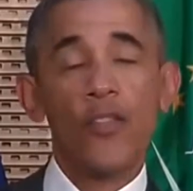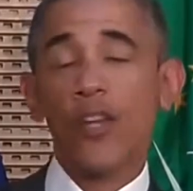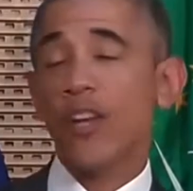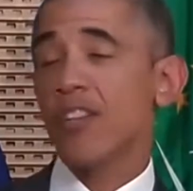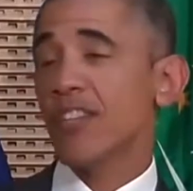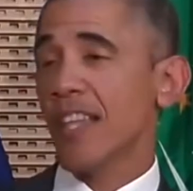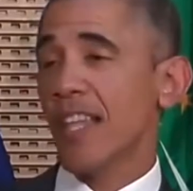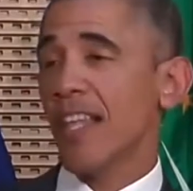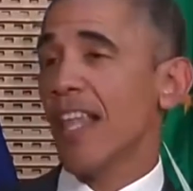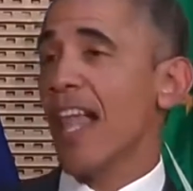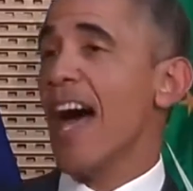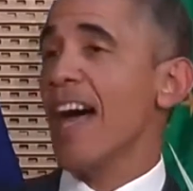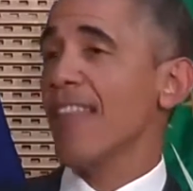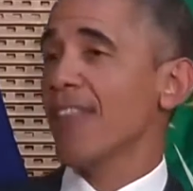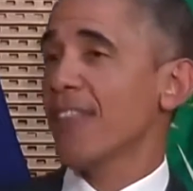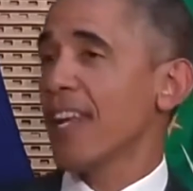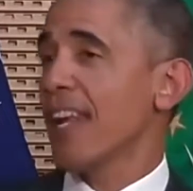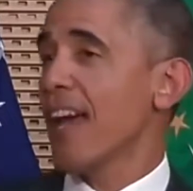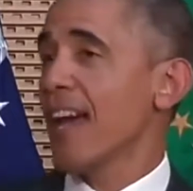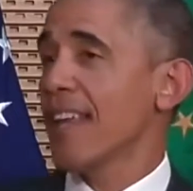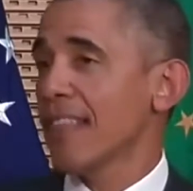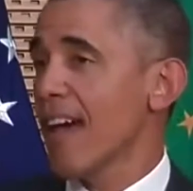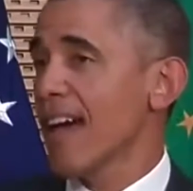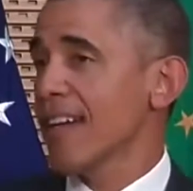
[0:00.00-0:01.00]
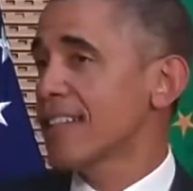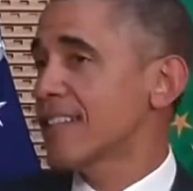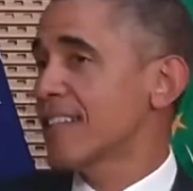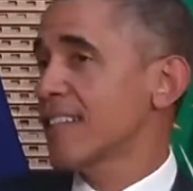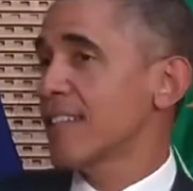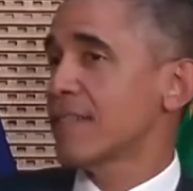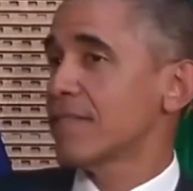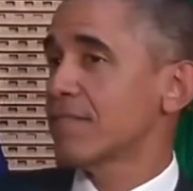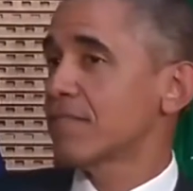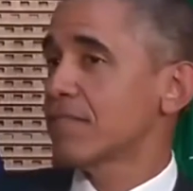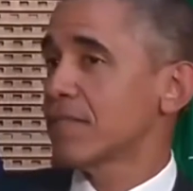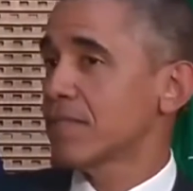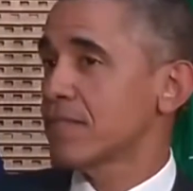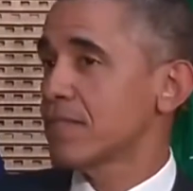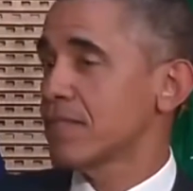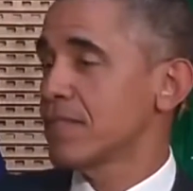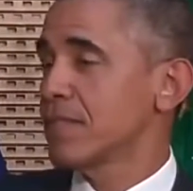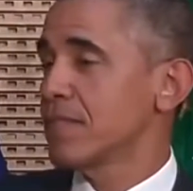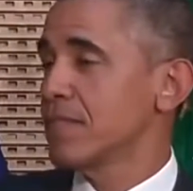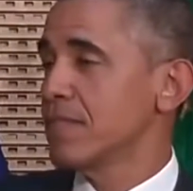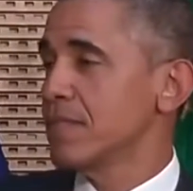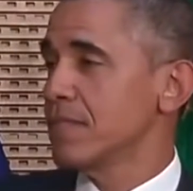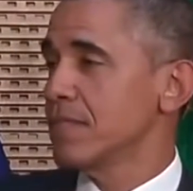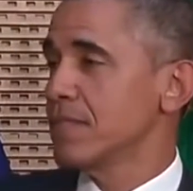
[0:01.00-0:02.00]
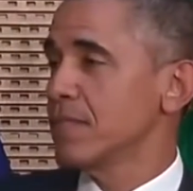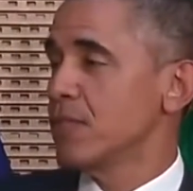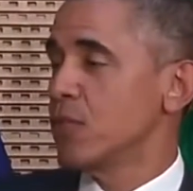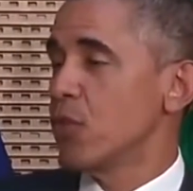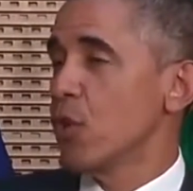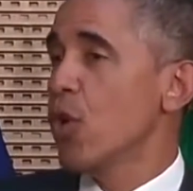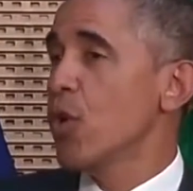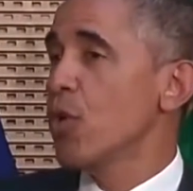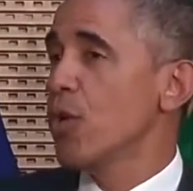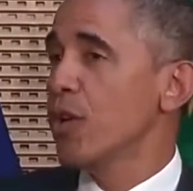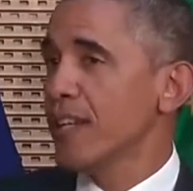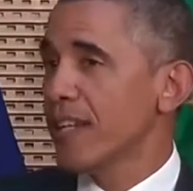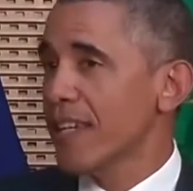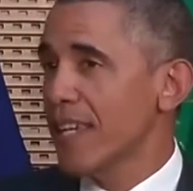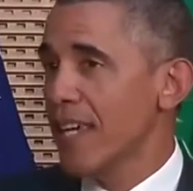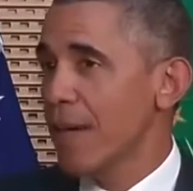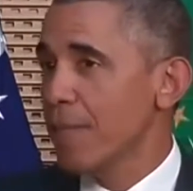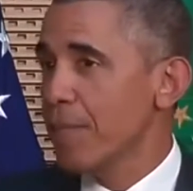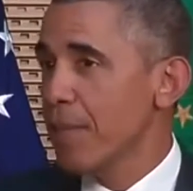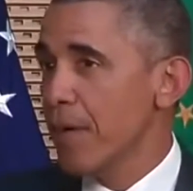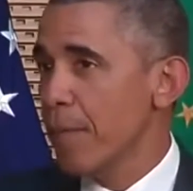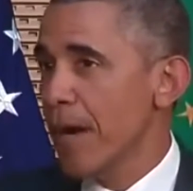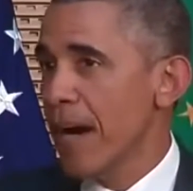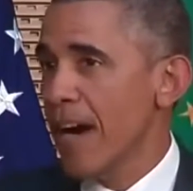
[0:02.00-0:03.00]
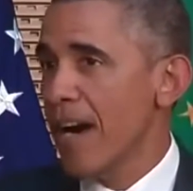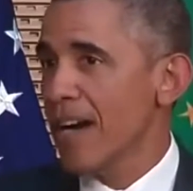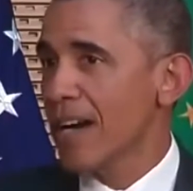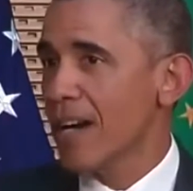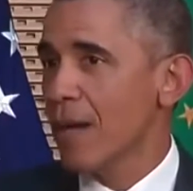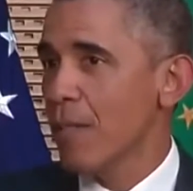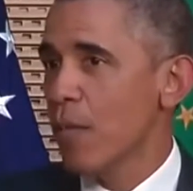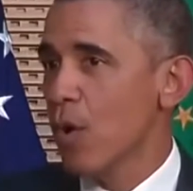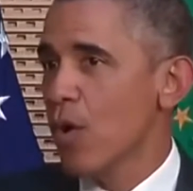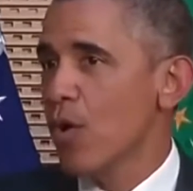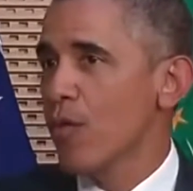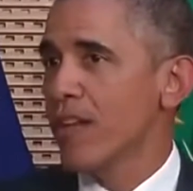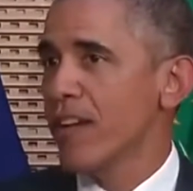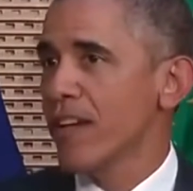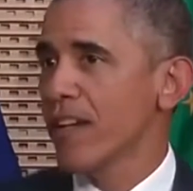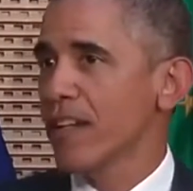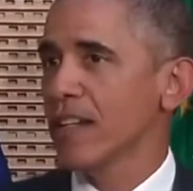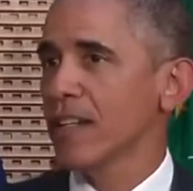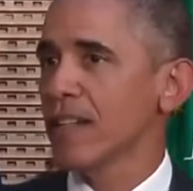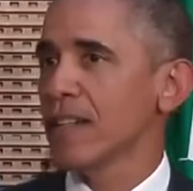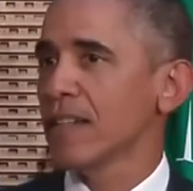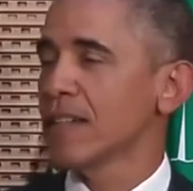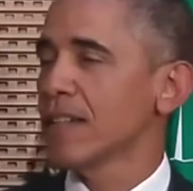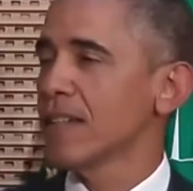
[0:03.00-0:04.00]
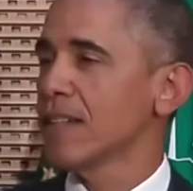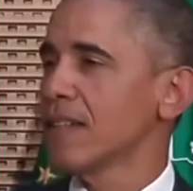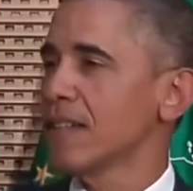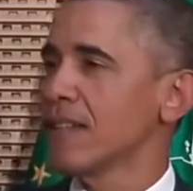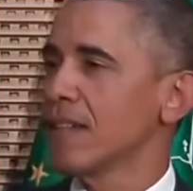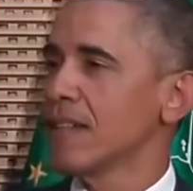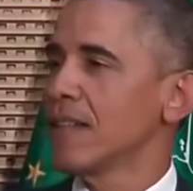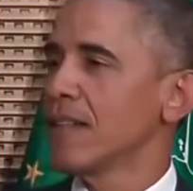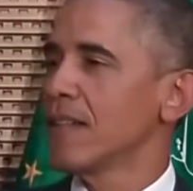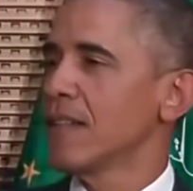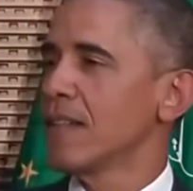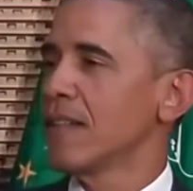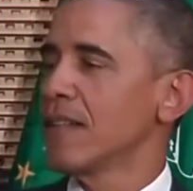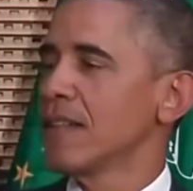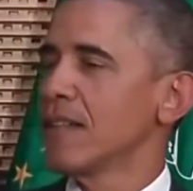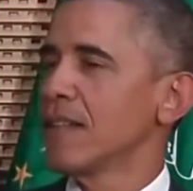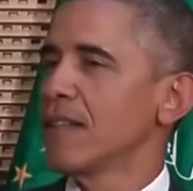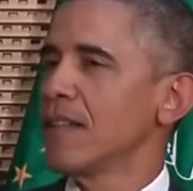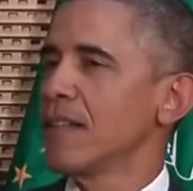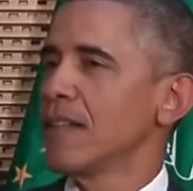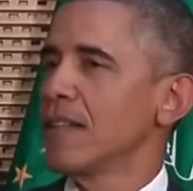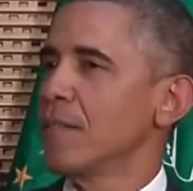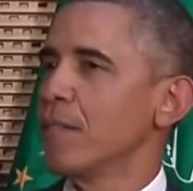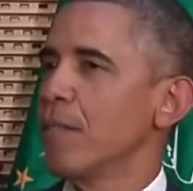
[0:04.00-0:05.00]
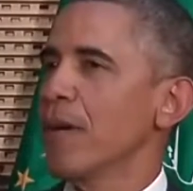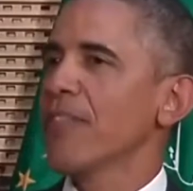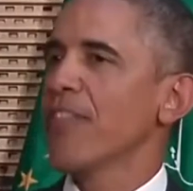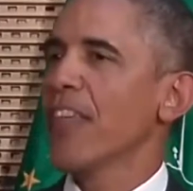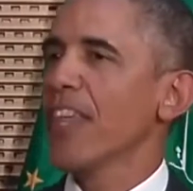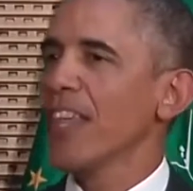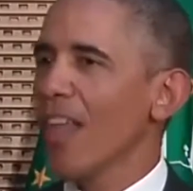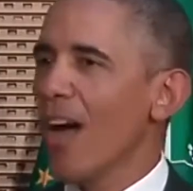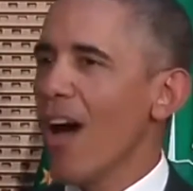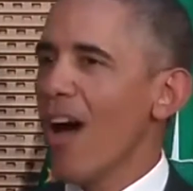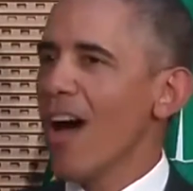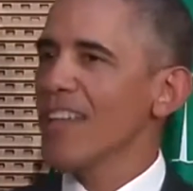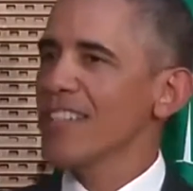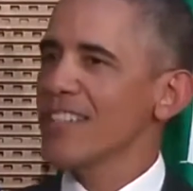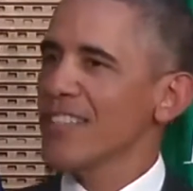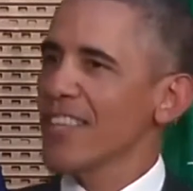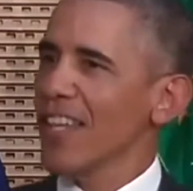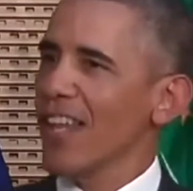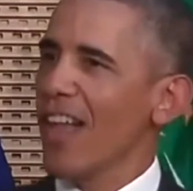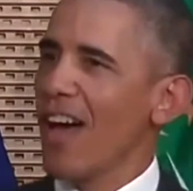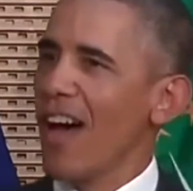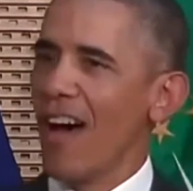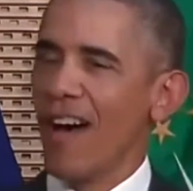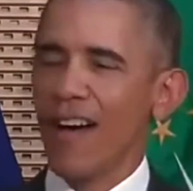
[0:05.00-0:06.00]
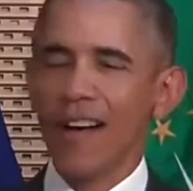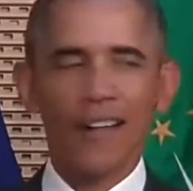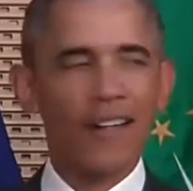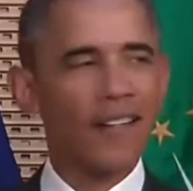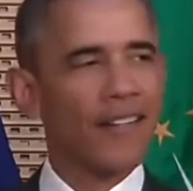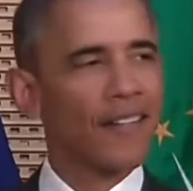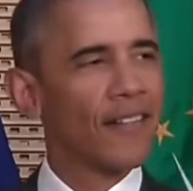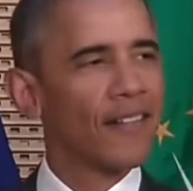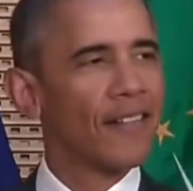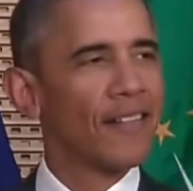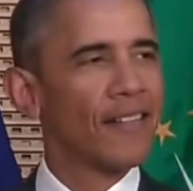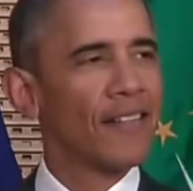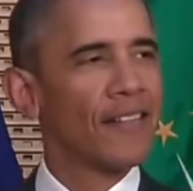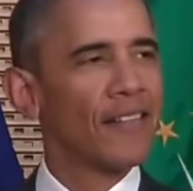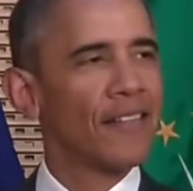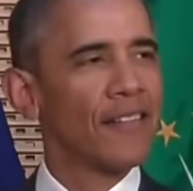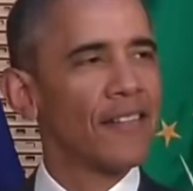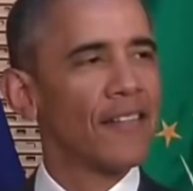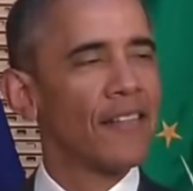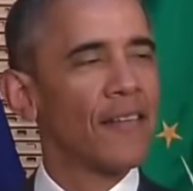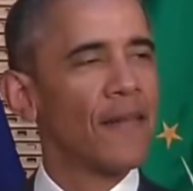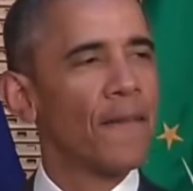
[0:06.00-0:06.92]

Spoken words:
So there's a lot that I'd like to do to keep America moving, but the law is the law.